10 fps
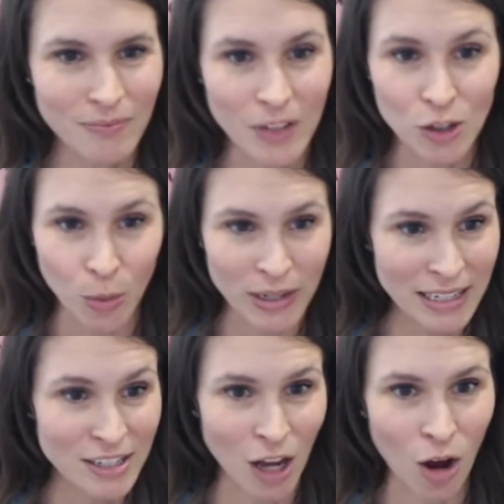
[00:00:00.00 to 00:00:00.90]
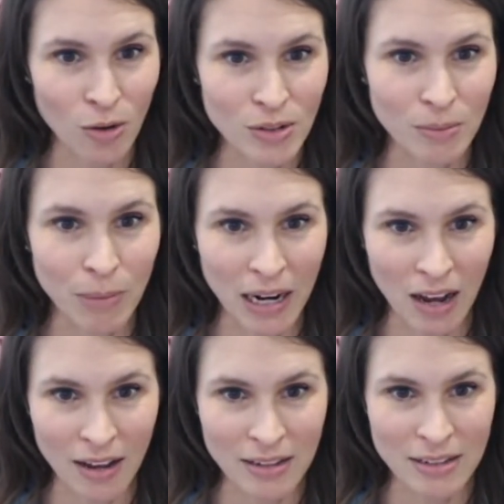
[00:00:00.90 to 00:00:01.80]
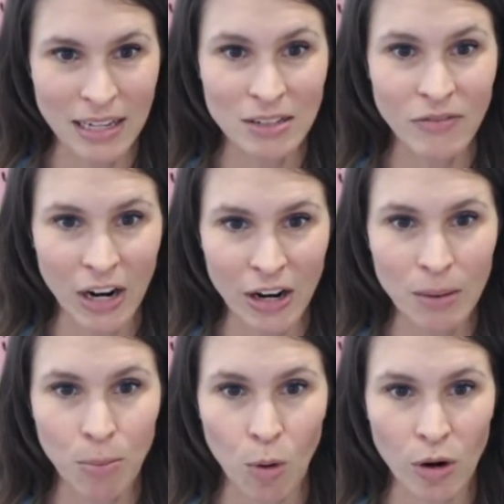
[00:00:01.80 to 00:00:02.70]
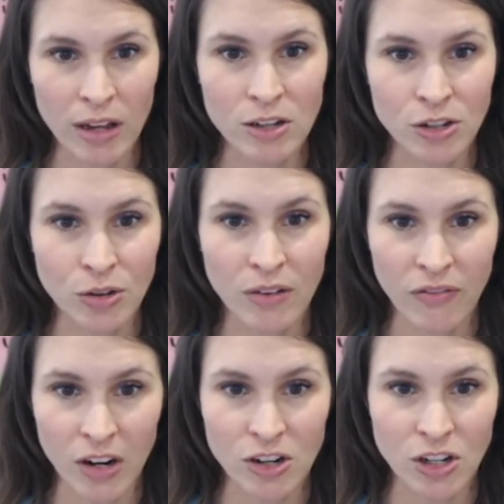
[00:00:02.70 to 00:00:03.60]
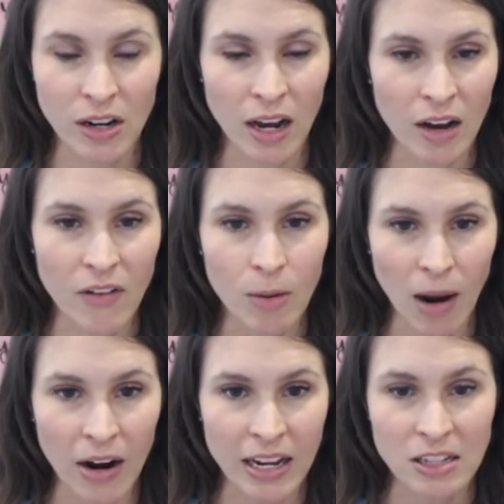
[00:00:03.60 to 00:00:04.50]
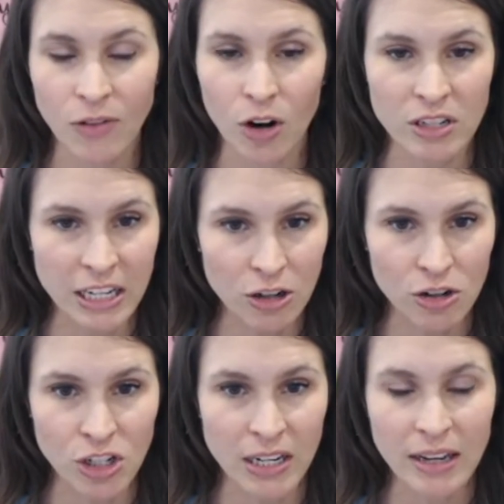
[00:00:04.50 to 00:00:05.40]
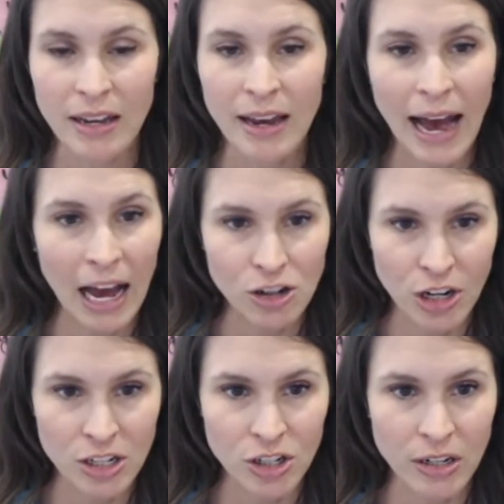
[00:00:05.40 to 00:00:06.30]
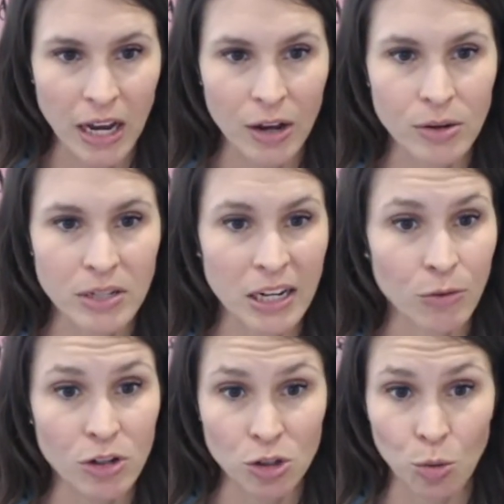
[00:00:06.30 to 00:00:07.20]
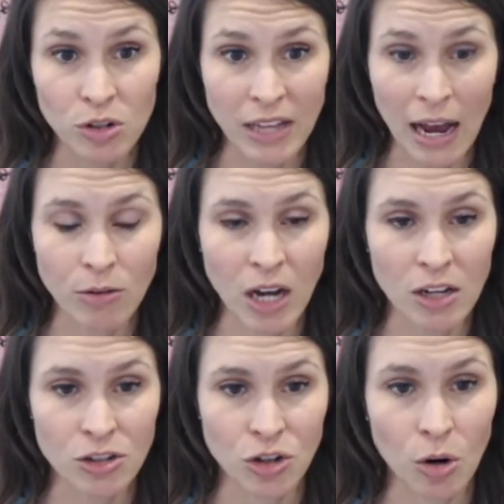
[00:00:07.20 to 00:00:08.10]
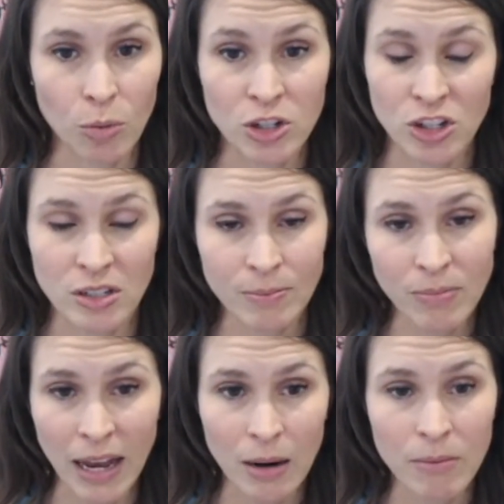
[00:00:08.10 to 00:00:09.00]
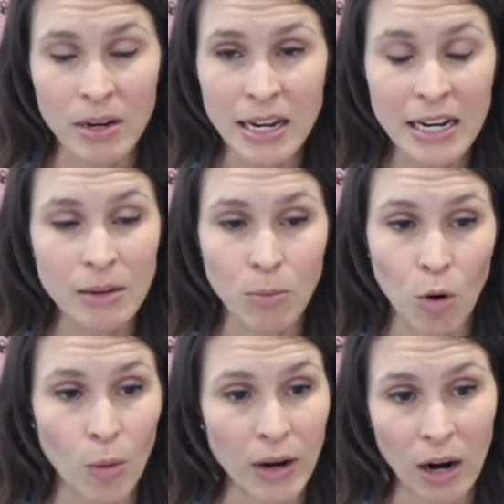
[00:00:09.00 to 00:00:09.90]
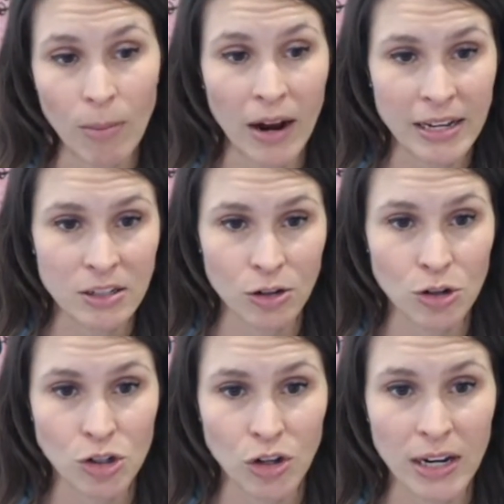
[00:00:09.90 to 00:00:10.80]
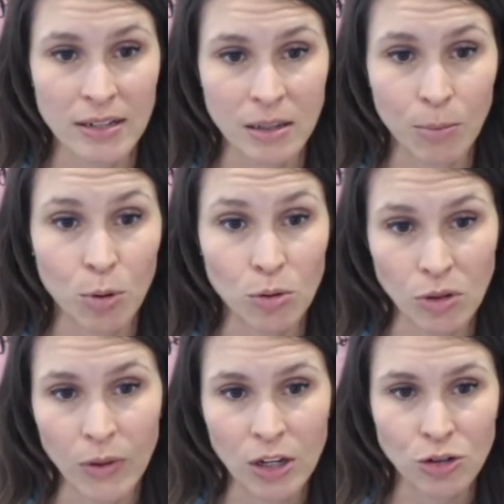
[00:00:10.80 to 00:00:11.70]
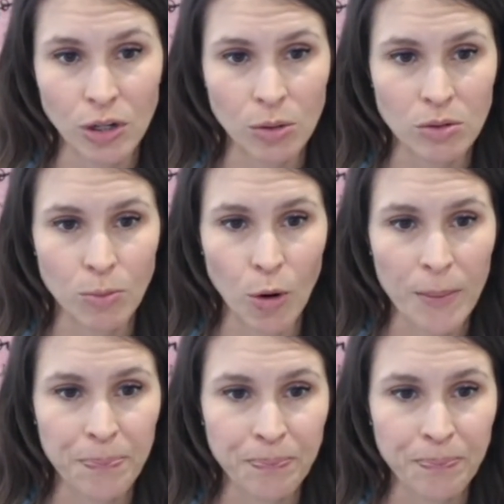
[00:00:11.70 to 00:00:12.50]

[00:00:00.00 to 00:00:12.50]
So we need salt because it's very important to the function of our body as far as energy, hydration goes, and it restores the aldosterone, which is kind of needed more when our body's under stress and pulls on the adrenals more.